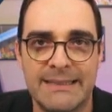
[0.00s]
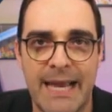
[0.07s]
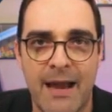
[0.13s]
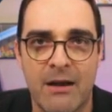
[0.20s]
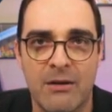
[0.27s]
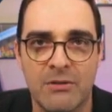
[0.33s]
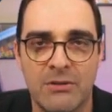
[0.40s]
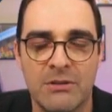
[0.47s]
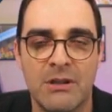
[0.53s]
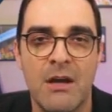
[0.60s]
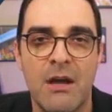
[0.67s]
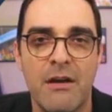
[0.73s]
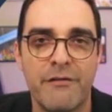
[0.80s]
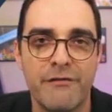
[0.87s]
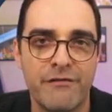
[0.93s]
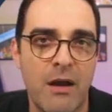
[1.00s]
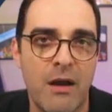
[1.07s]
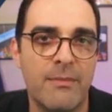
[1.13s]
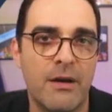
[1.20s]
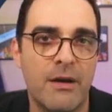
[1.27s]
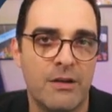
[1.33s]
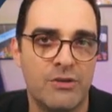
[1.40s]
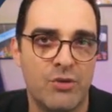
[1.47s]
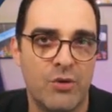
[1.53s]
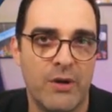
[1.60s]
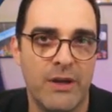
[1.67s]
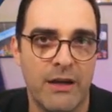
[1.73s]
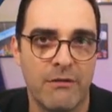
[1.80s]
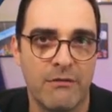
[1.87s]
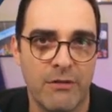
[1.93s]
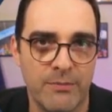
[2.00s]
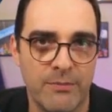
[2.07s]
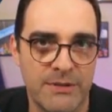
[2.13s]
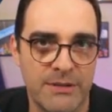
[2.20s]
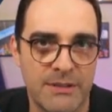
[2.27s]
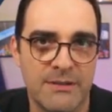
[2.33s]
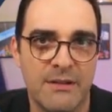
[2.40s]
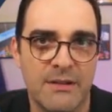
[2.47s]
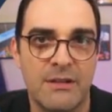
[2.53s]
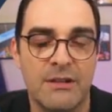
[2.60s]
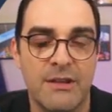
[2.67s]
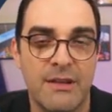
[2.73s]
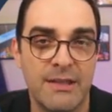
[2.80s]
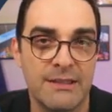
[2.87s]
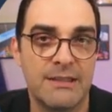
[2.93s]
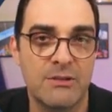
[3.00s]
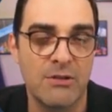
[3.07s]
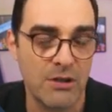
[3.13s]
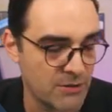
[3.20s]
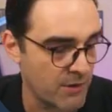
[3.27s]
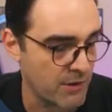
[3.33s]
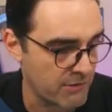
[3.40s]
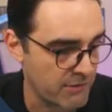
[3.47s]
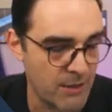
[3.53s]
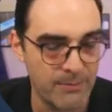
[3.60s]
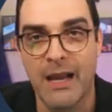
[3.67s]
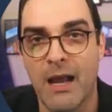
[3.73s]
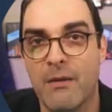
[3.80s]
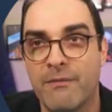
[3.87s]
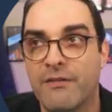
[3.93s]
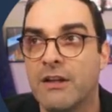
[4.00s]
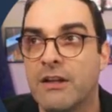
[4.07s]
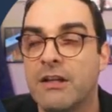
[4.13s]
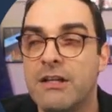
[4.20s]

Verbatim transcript: sound from adjoining rooms this is also incredibly helpful.